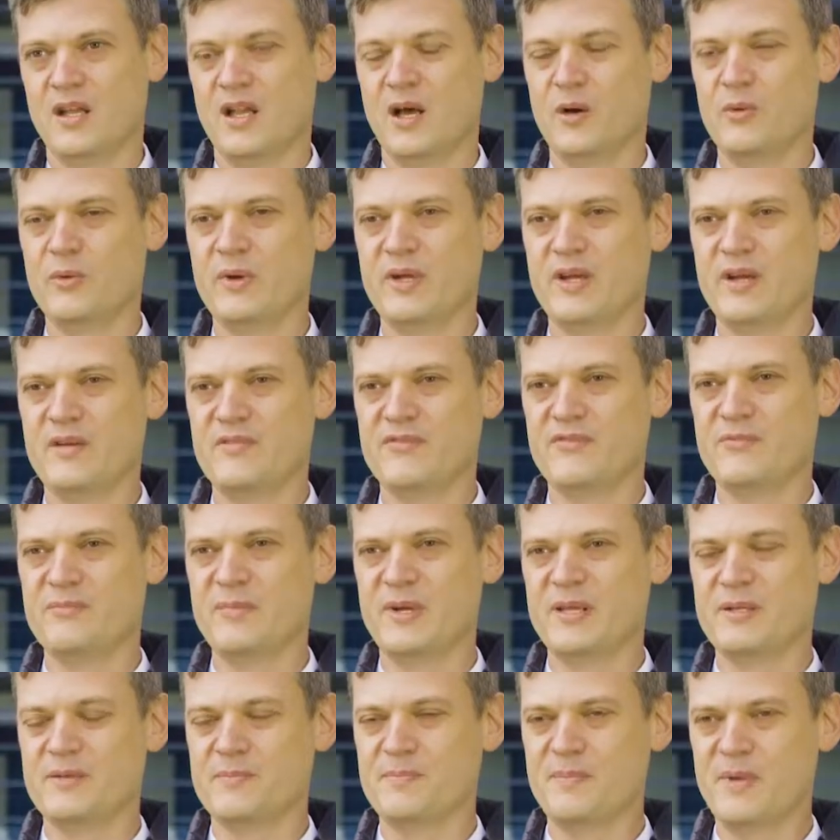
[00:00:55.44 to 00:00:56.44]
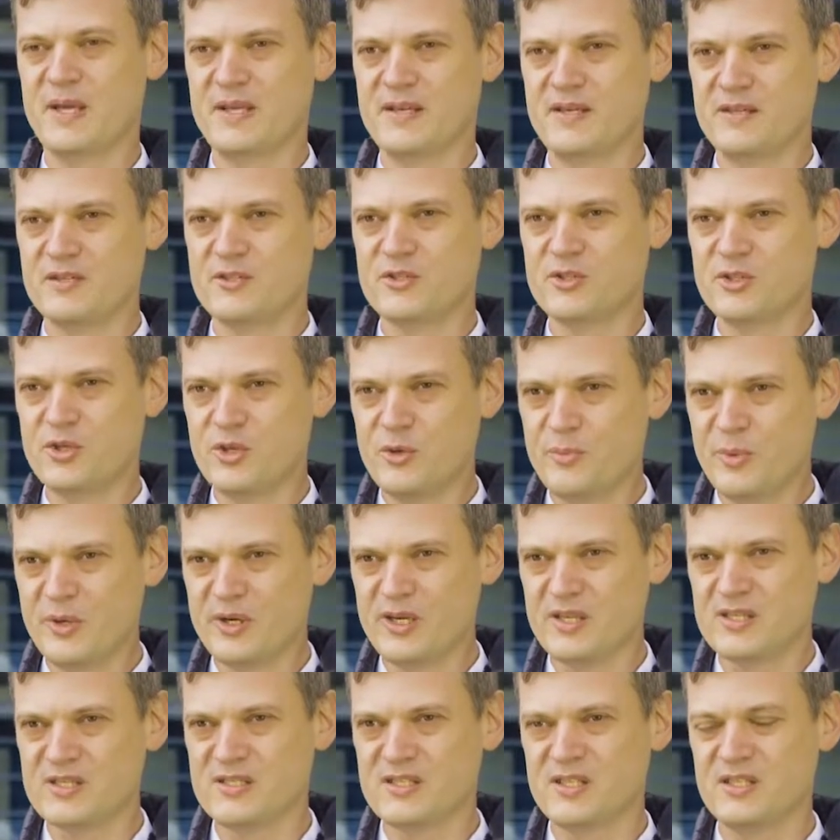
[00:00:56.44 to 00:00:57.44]
Now we have met many
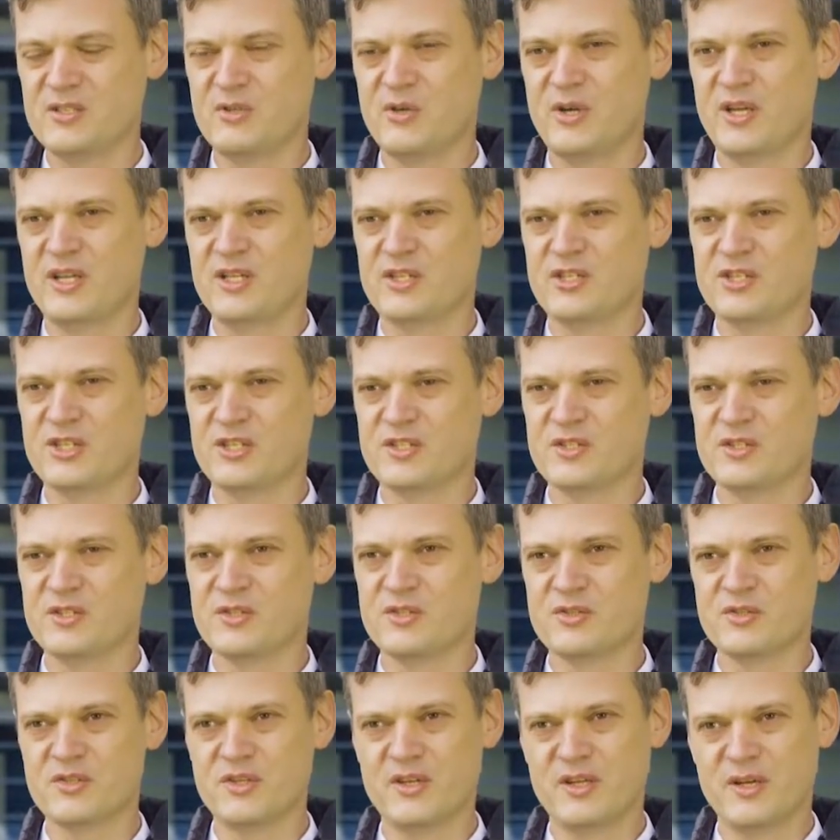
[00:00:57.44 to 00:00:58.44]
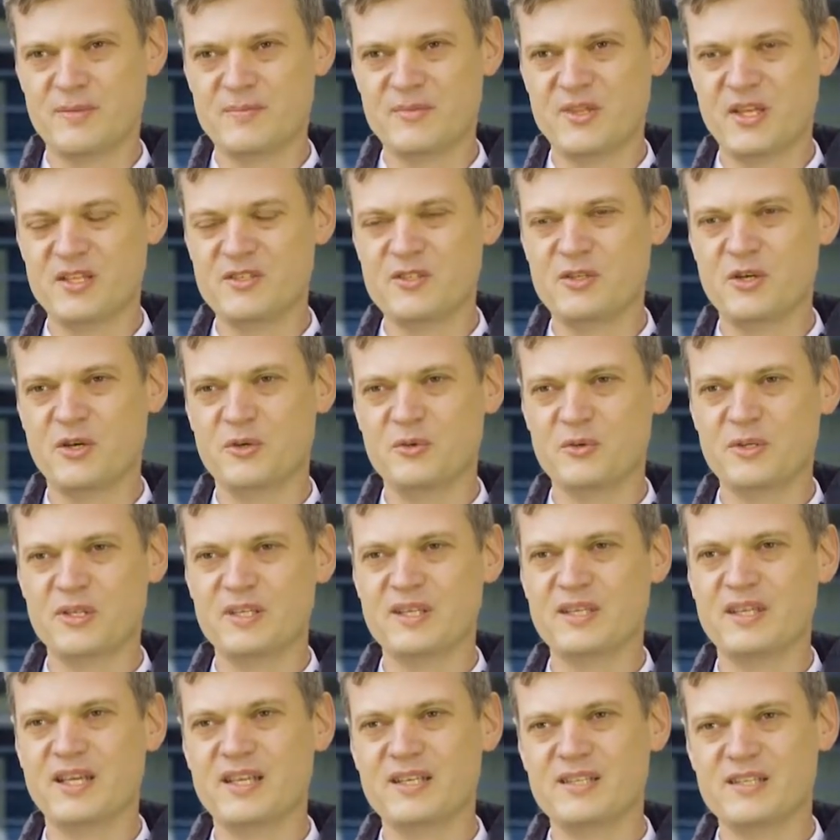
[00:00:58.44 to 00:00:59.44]
typical situations that you
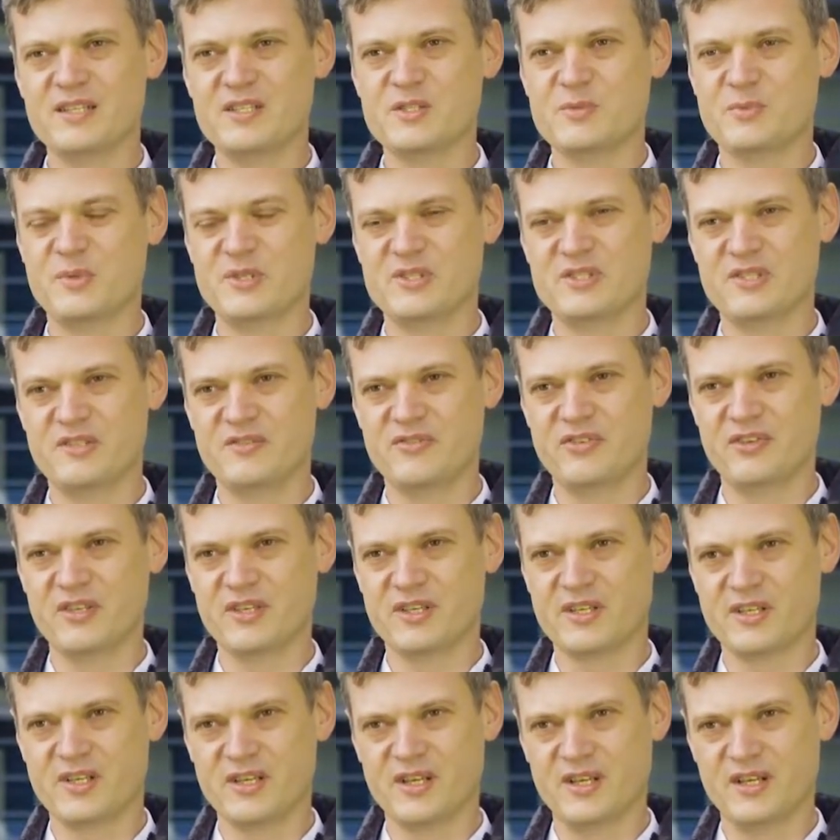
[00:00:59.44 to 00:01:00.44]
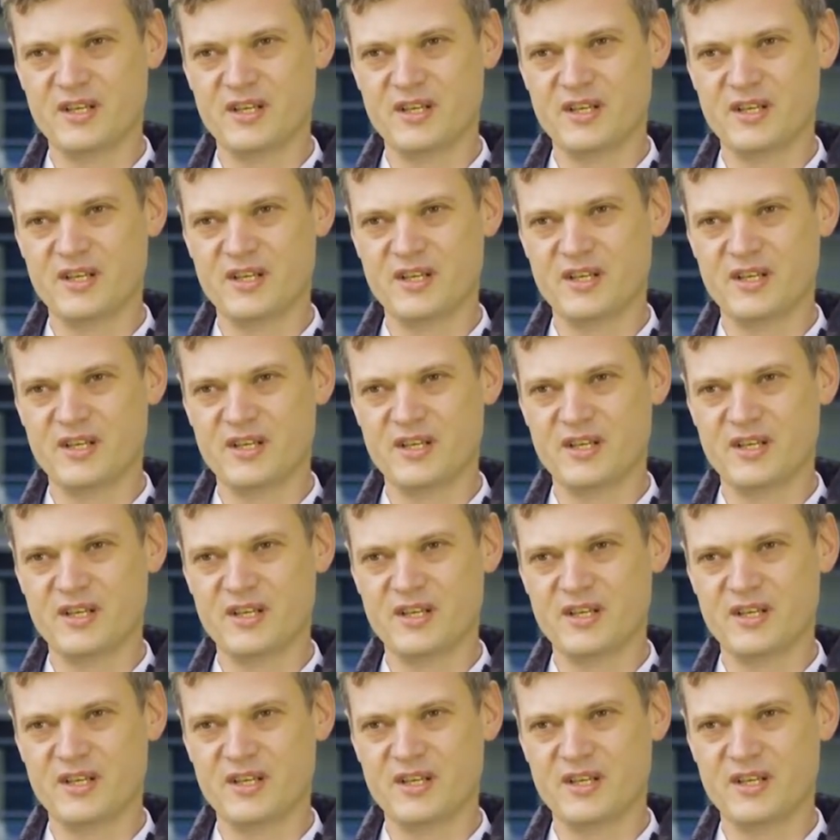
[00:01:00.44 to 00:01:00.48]
only get in specific